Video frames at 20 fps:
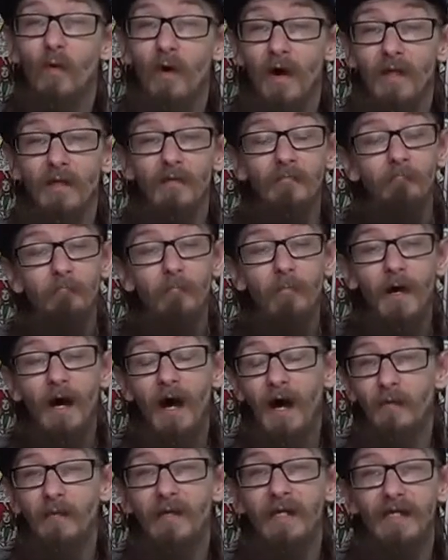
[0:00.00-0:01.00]
Well,
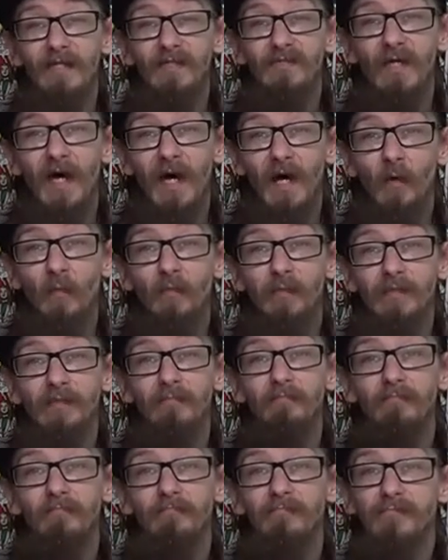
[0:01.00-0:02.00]
I'm here to help
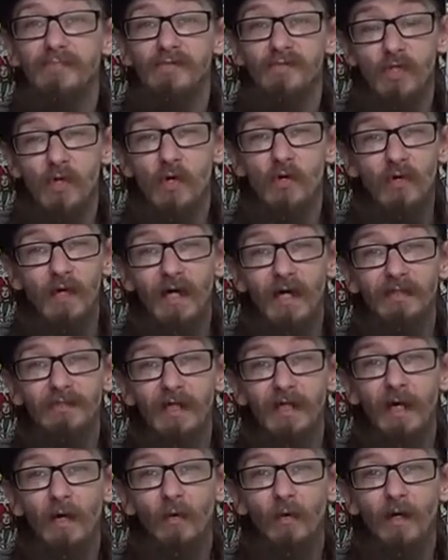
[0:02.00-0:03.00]
you sort
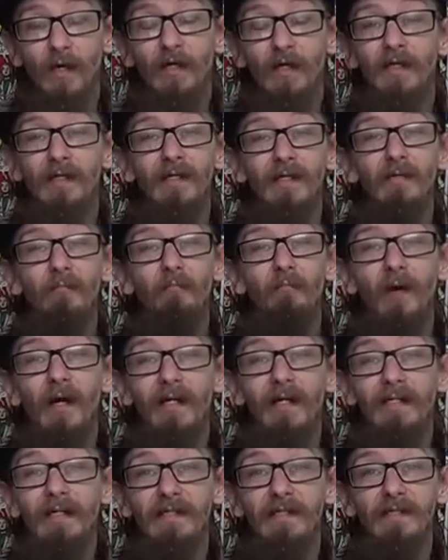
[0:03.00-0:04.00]
that out
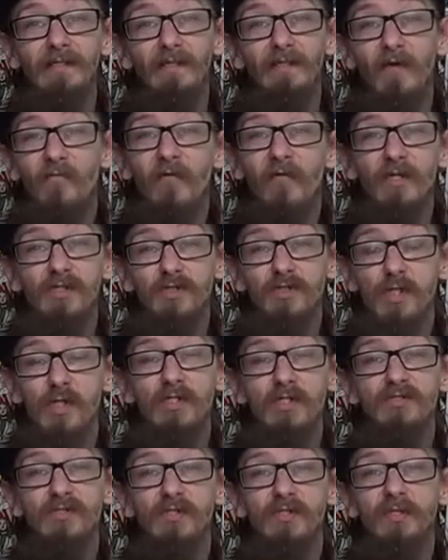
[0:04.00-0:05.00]
by covering
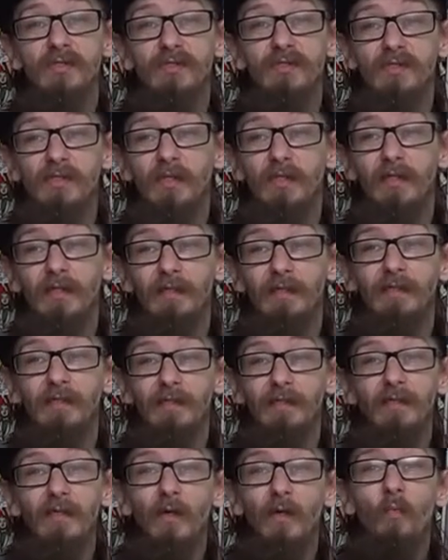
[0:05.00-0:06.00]
shows that
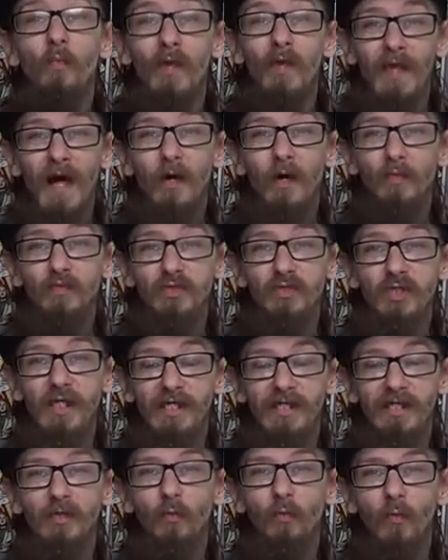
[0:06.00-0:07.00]
will help
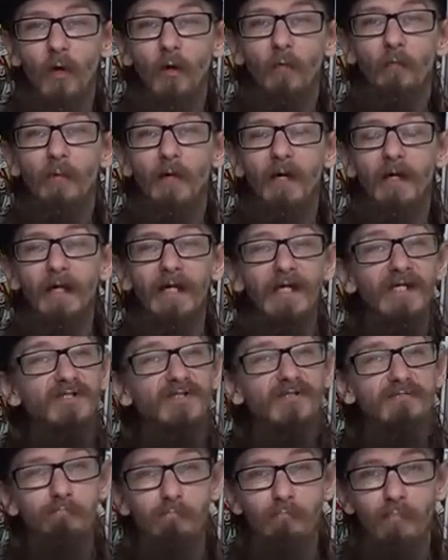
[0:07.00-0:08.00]
cheer you up,
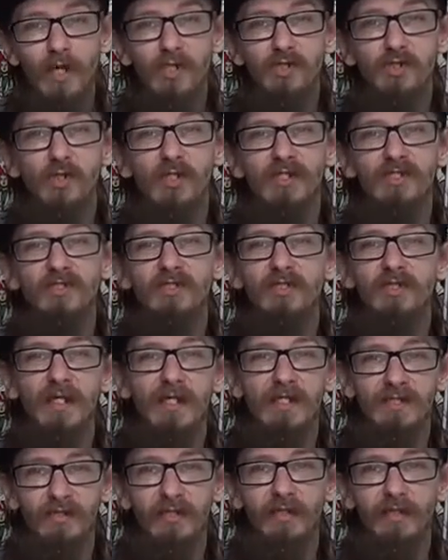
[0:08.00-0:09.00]
especially
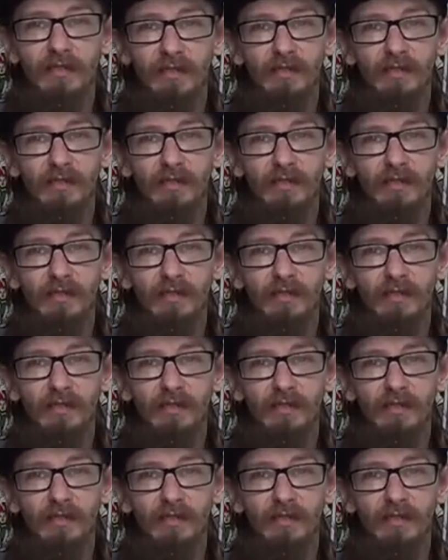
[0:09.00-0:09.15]
today's